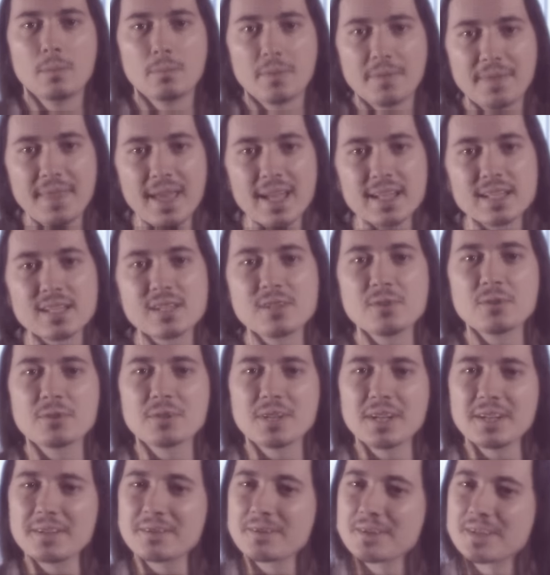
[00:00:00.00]
But that's not
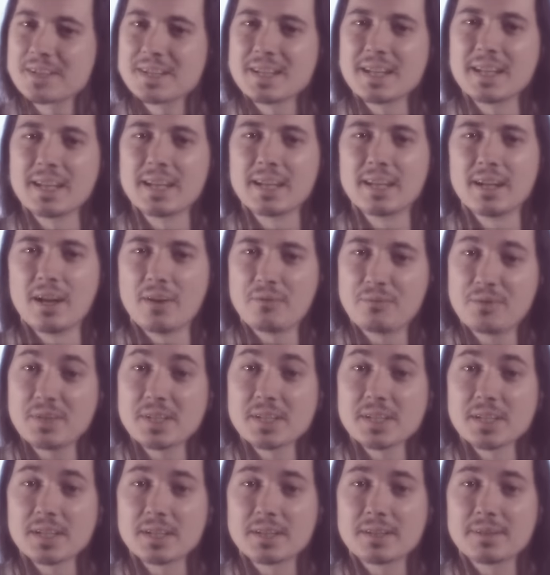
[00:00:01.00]
interesting enough,
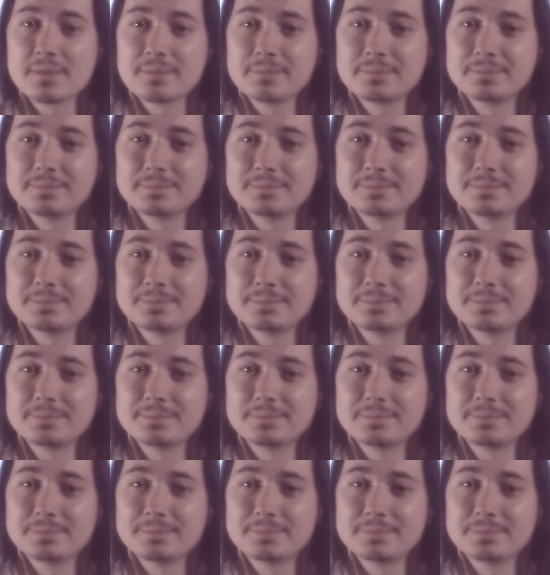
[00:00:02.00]
is it?